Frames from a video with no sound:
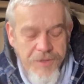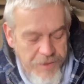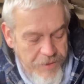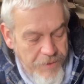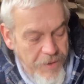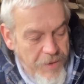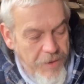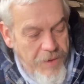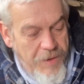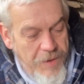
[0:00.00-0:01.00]
You know,
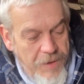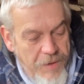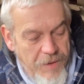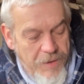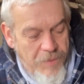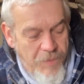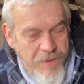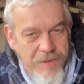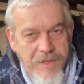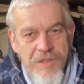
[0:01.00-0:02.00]

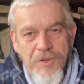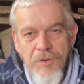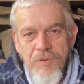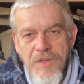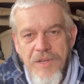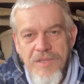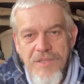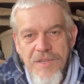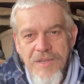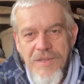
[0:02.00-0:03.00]
whether they do
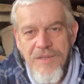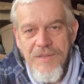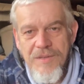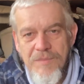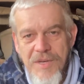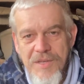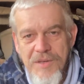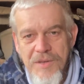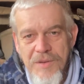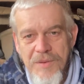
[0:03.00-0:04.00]
this to make
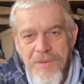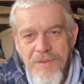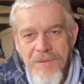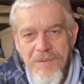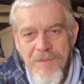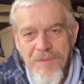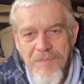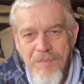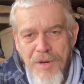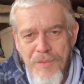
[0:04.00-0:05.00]
you
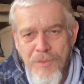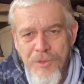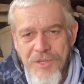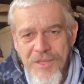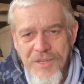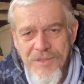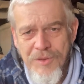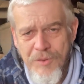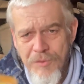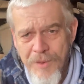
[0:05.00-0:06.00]
buy more seeds,
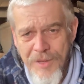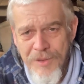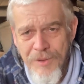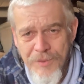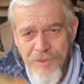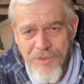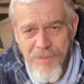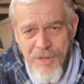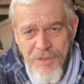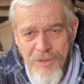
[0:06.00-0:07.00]
you throw out the old ones and
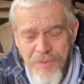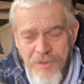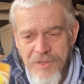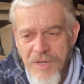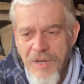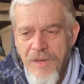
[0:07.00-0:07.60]
buy new ones,